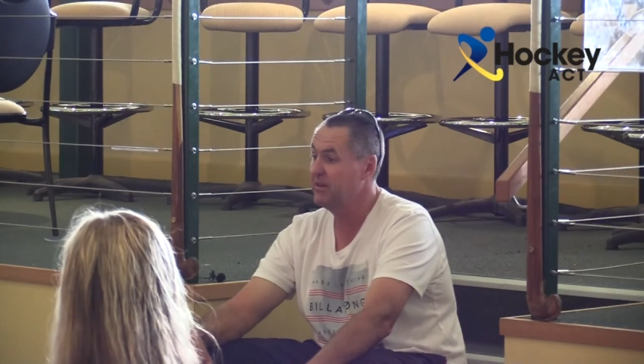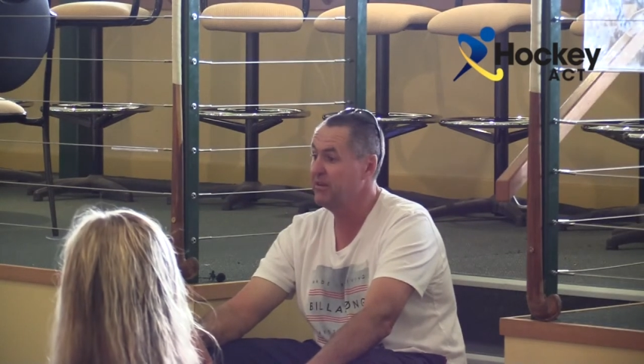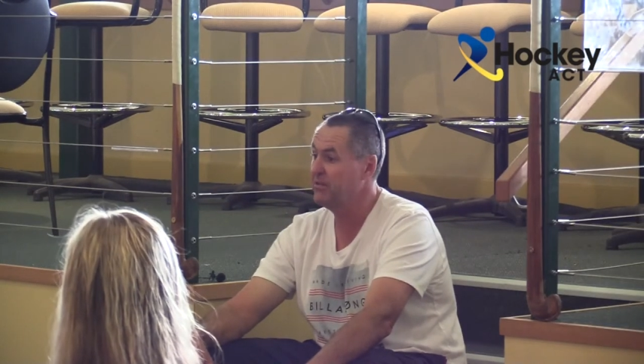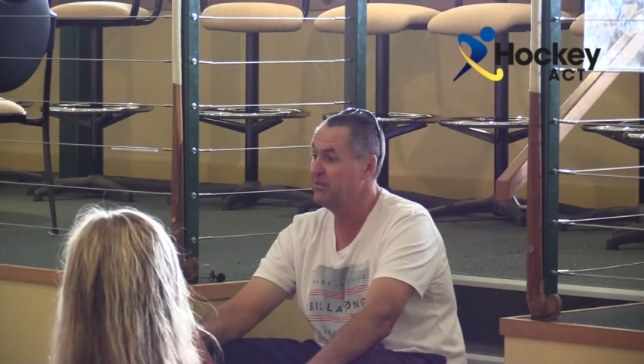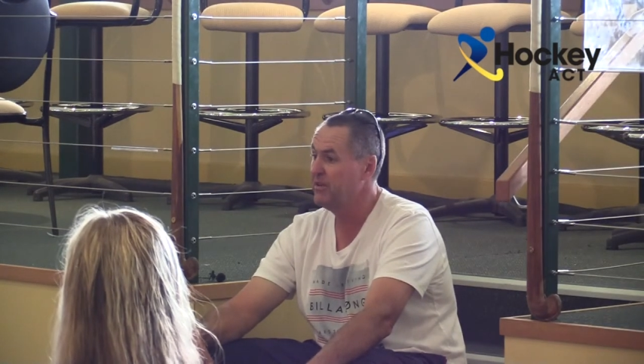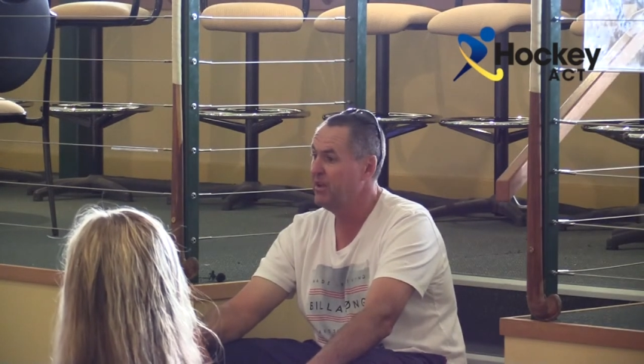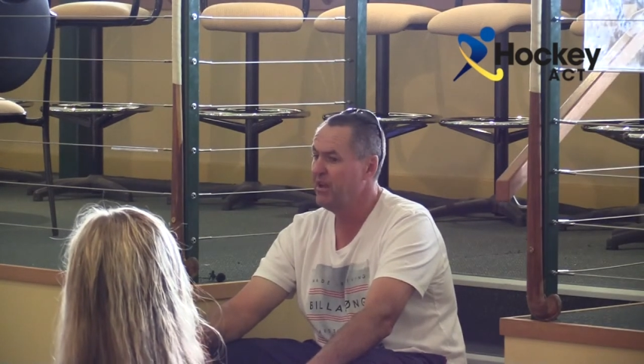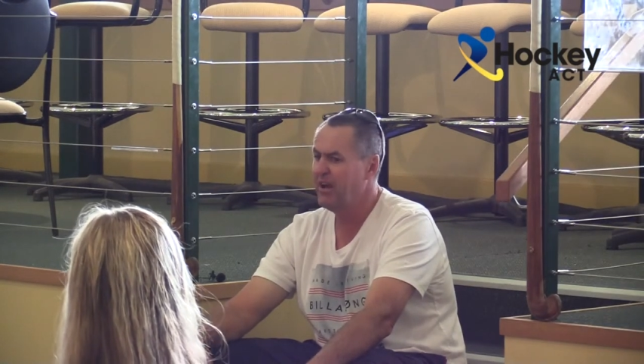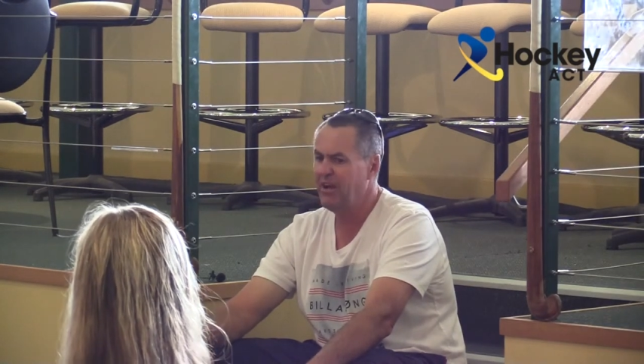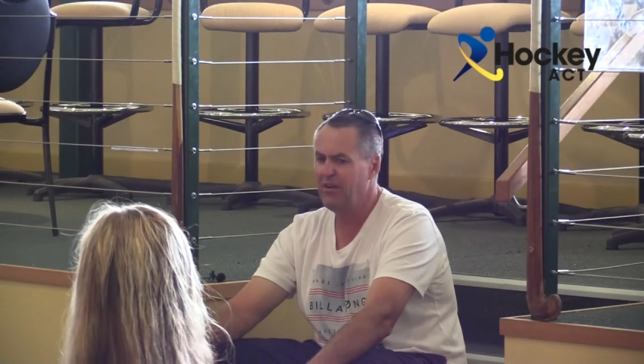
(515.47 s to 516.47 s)
And I thought,
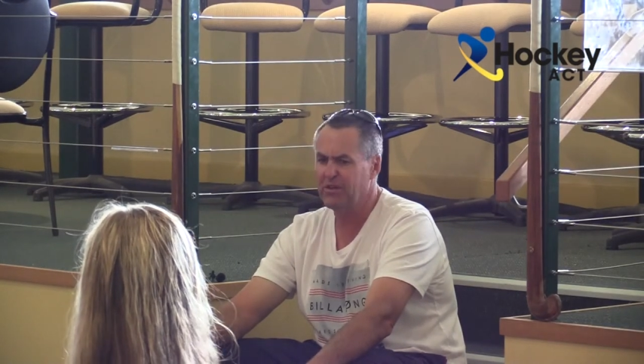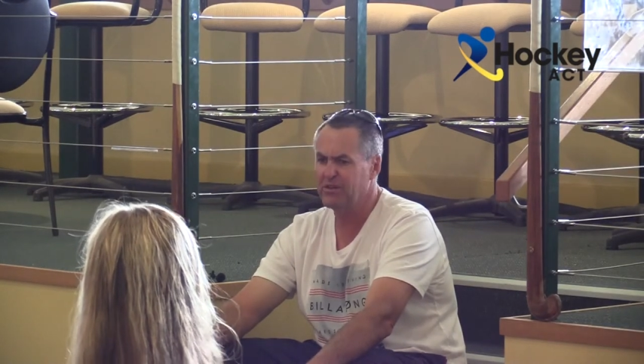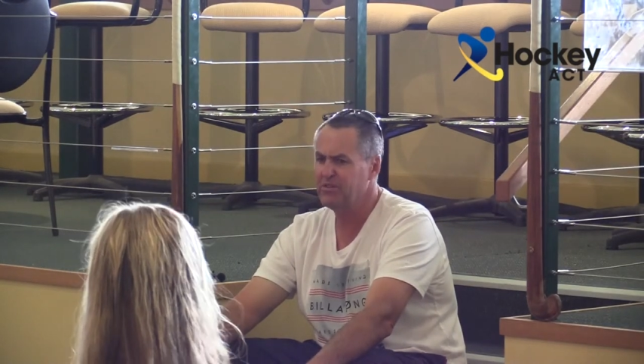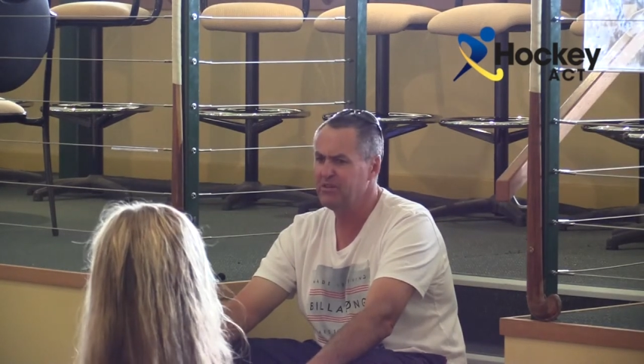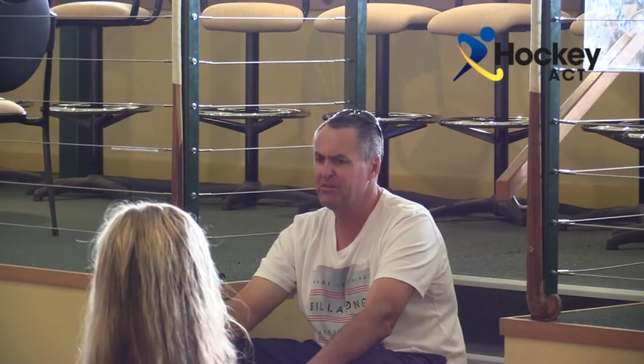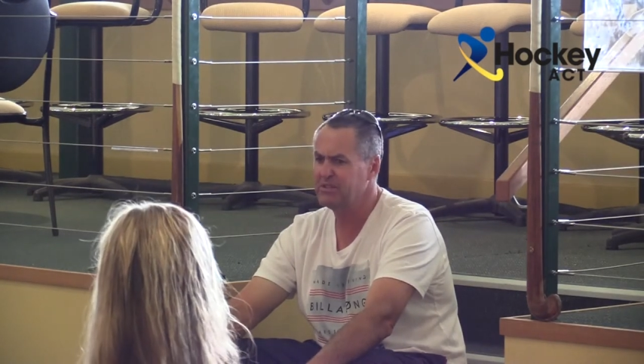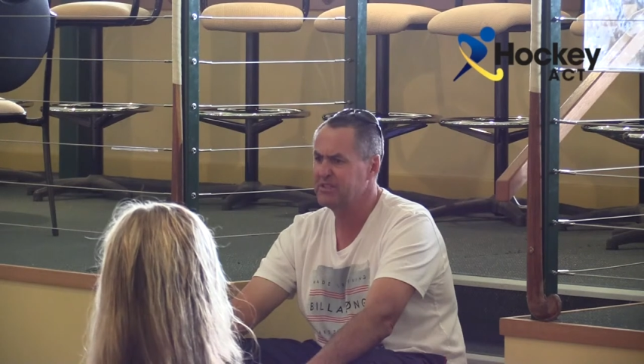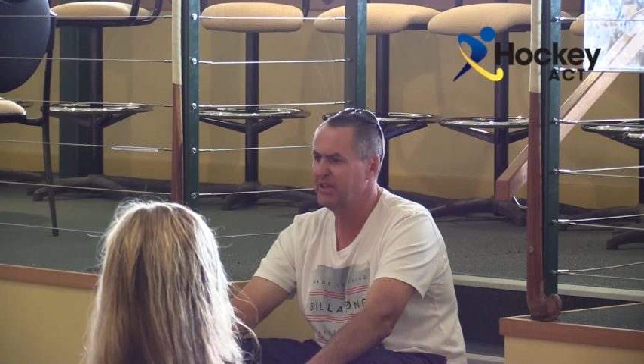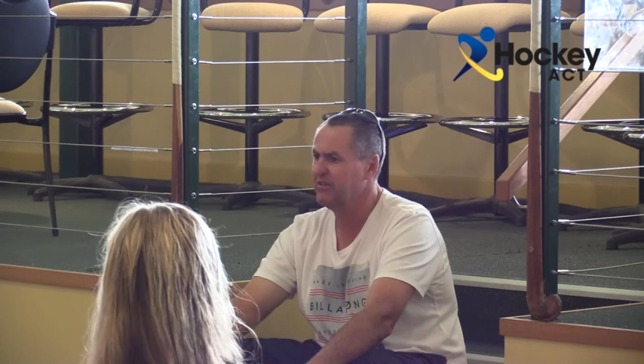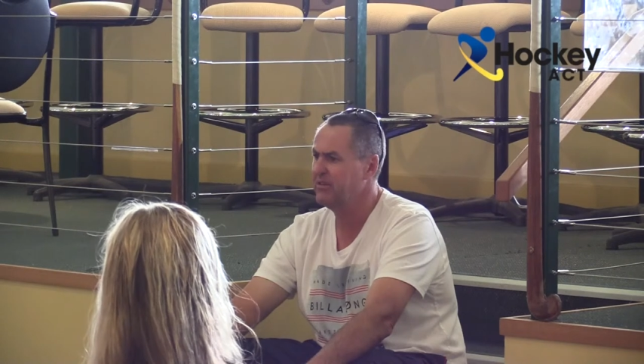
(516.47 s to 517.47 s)
holy dooly, what's
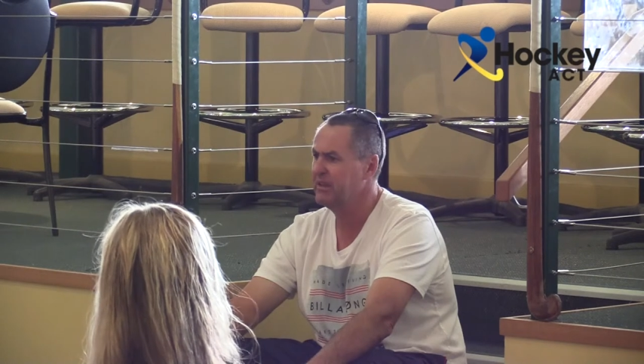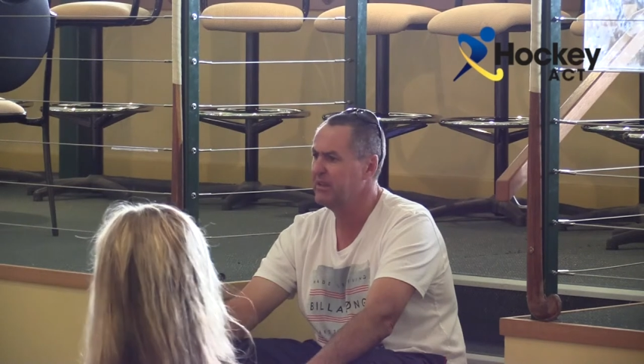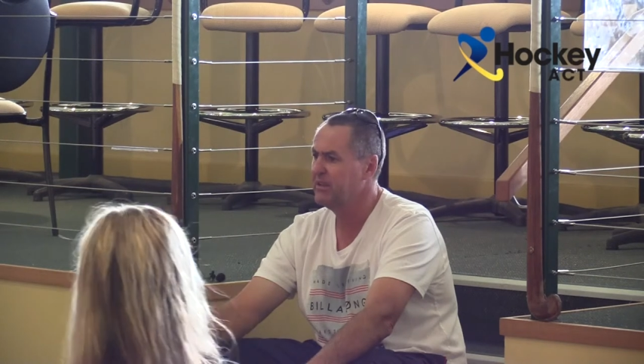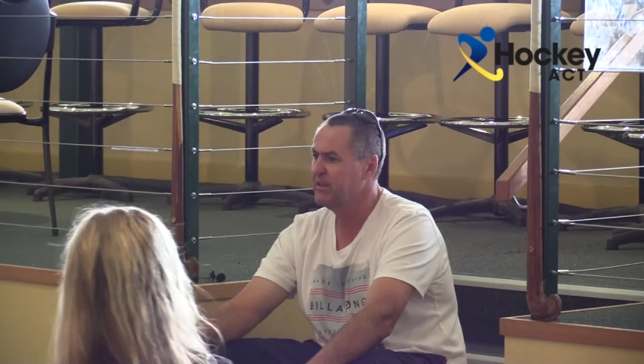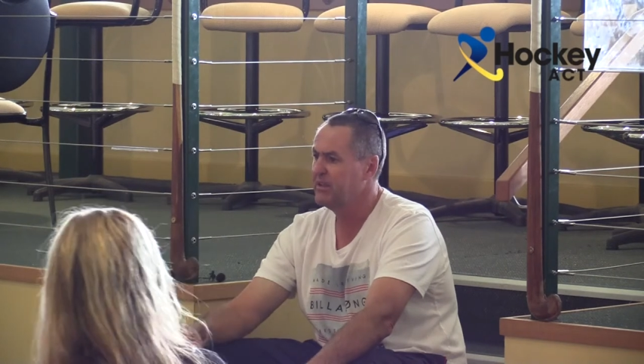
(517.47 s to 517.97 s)
going on here?